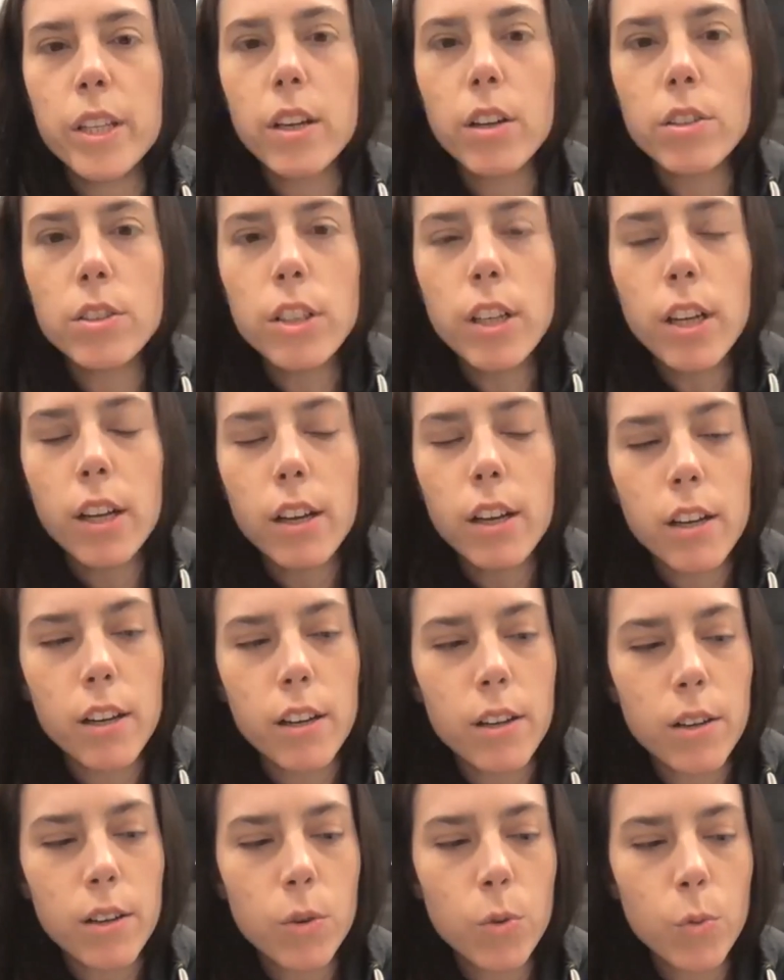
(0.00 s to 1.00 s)
don't
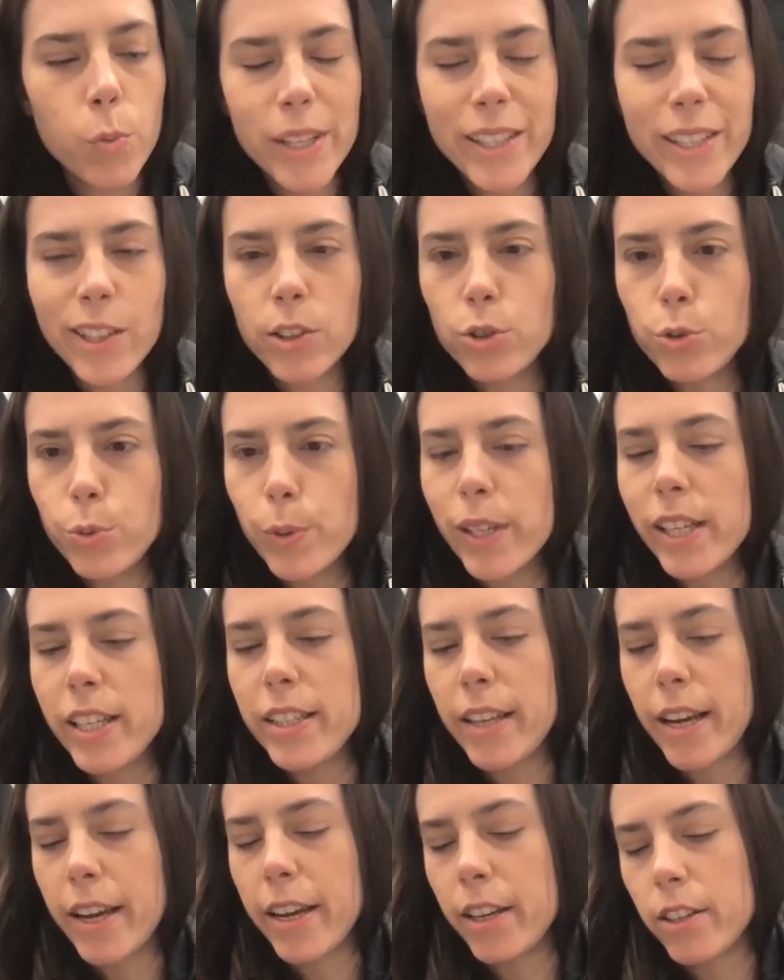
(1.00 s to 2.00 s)
really
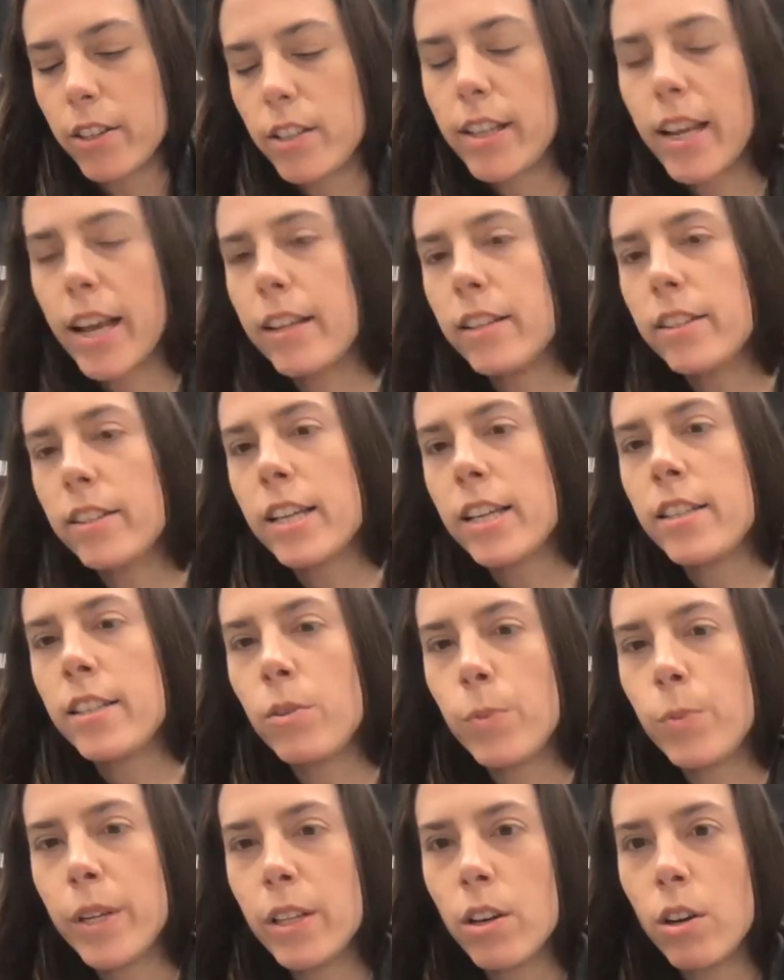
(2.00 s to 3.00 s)
take a stance, as
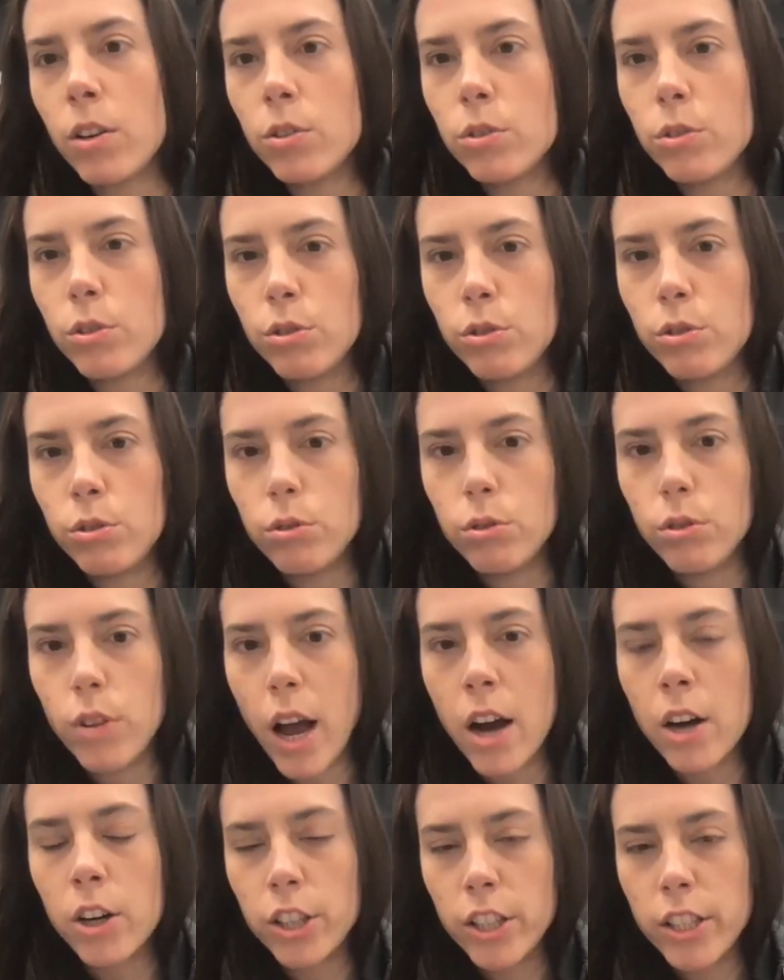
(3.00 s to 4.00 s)
in we don't
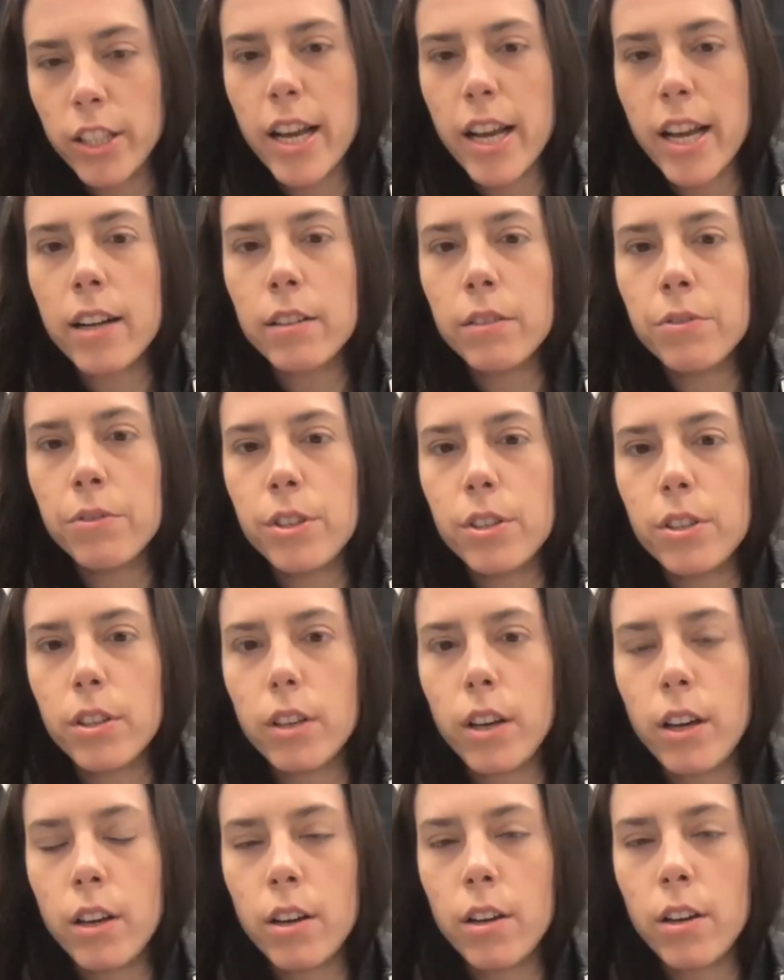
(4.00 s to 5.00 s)
ourselves
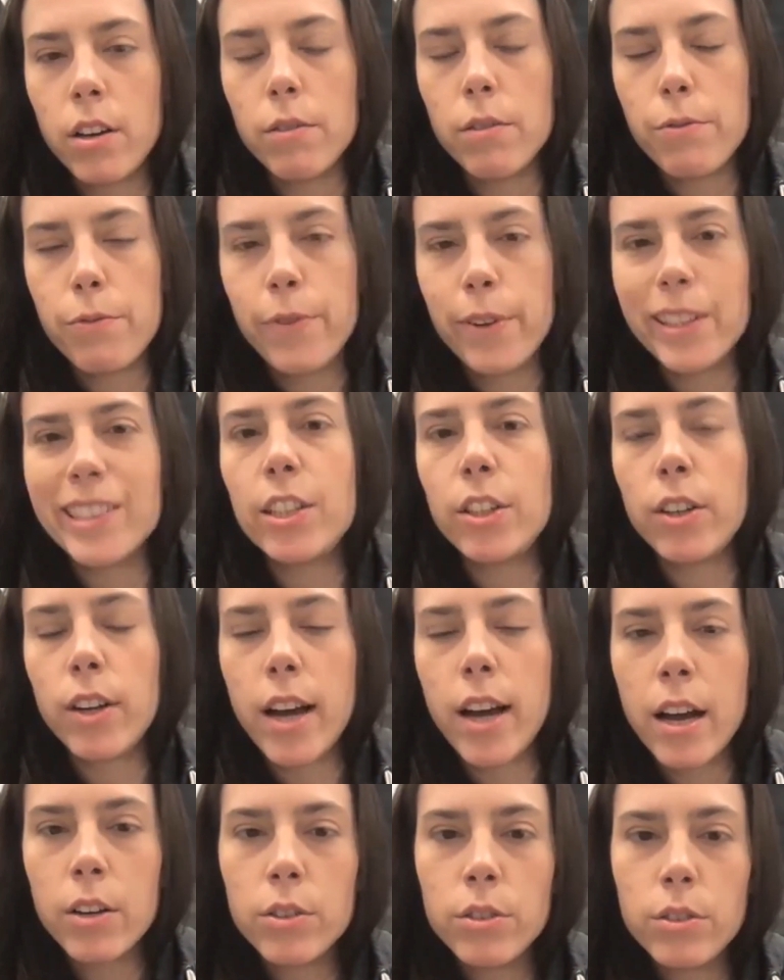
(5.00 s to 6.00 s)
filter
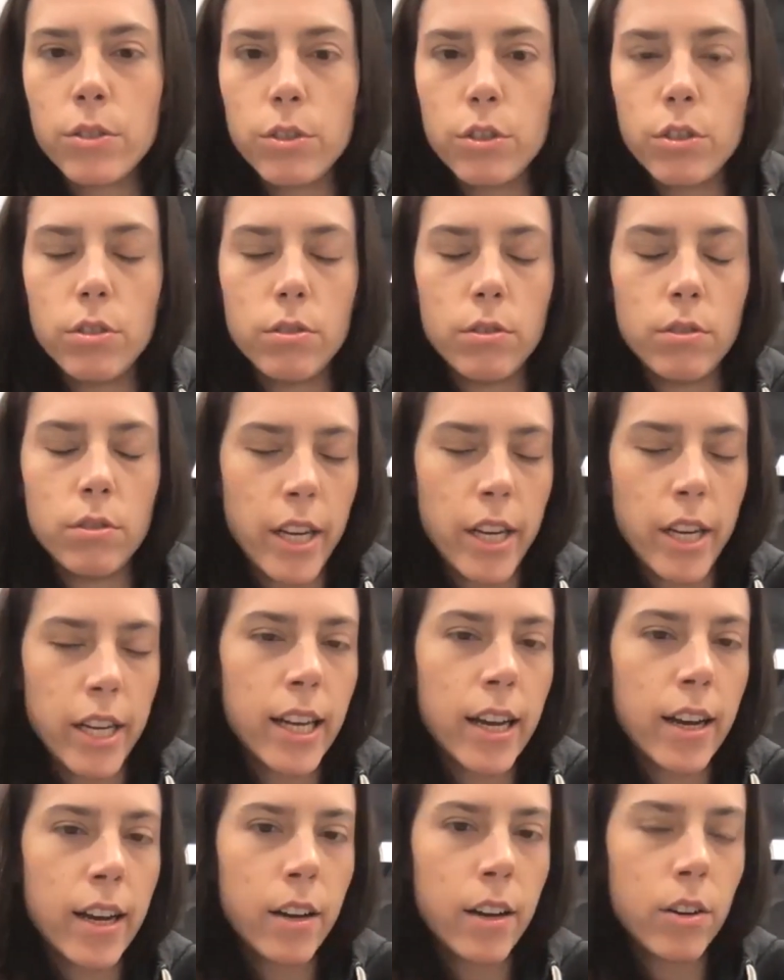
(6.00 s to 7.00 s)
out
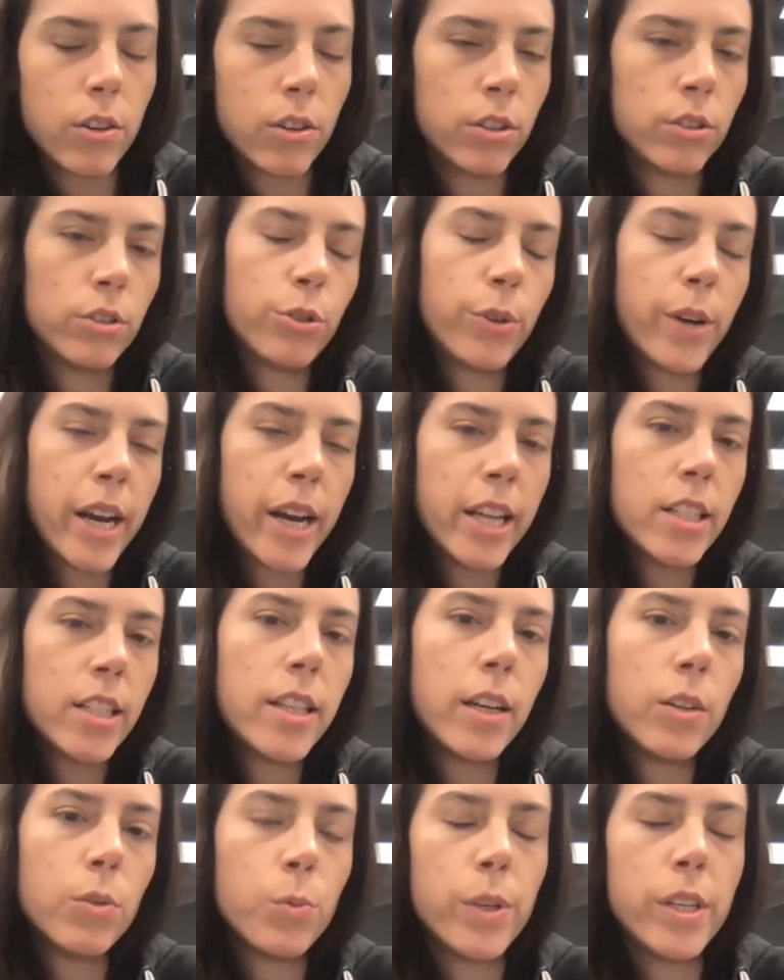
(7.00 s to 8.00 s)
data or trades
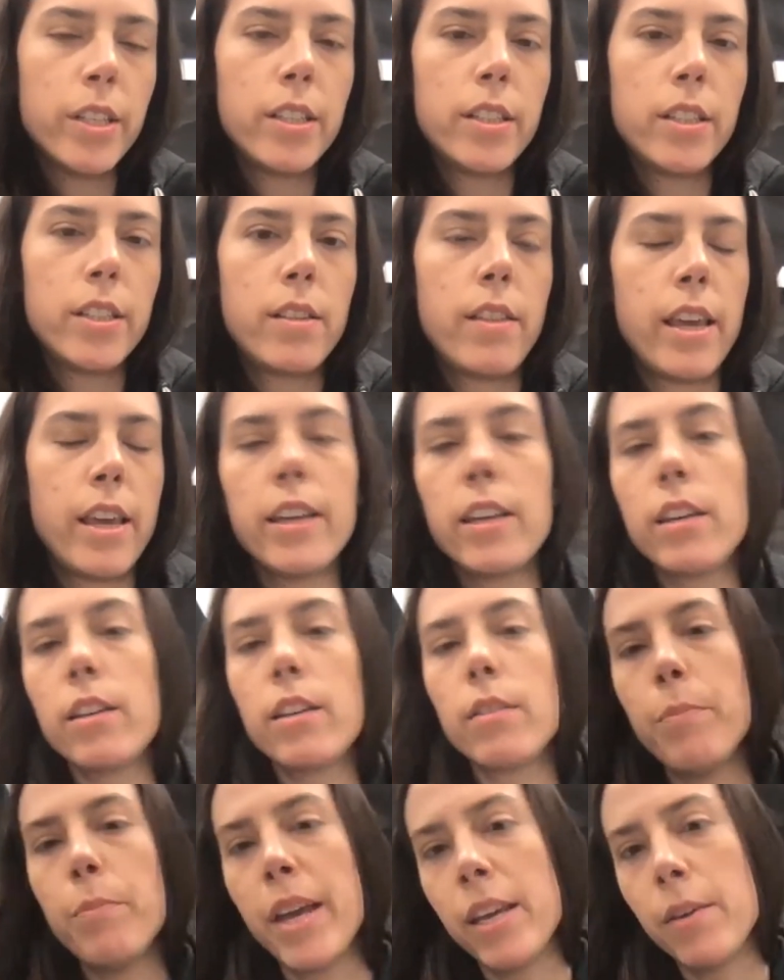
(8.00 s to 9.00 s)
that we
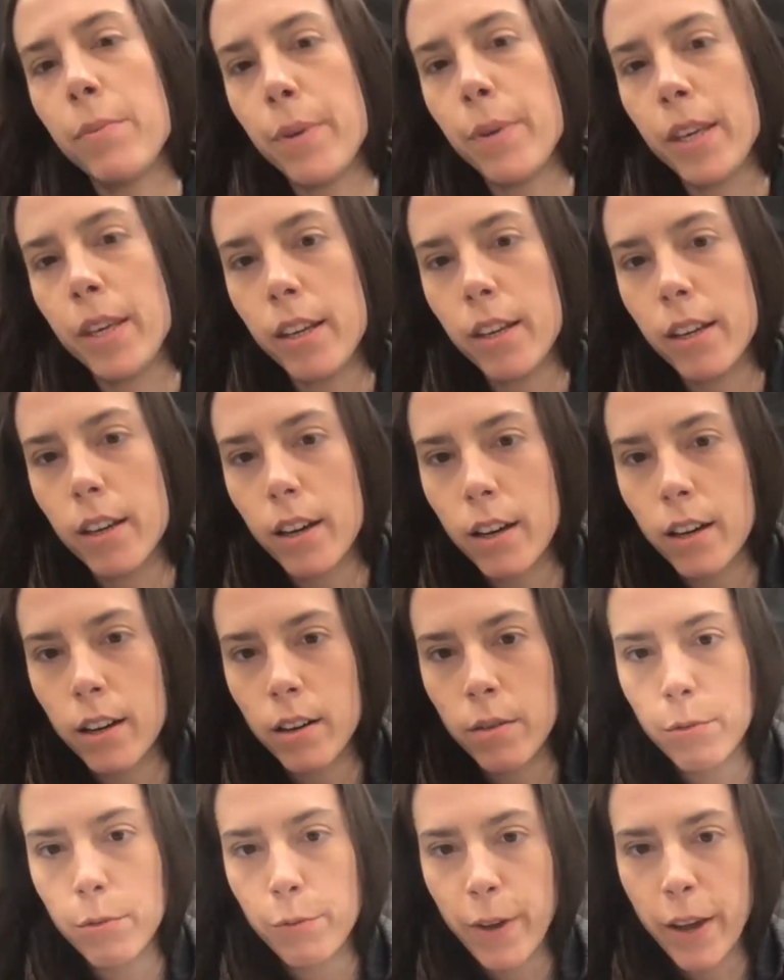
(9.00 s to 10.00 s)
think may be
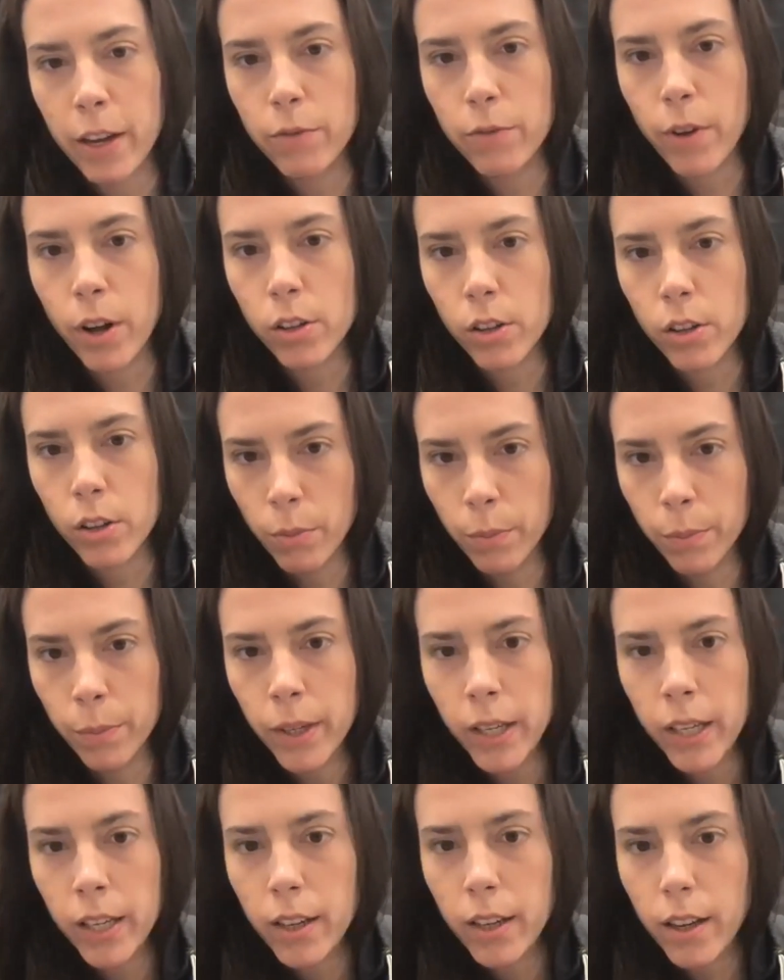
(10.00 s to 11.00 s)
fake volume.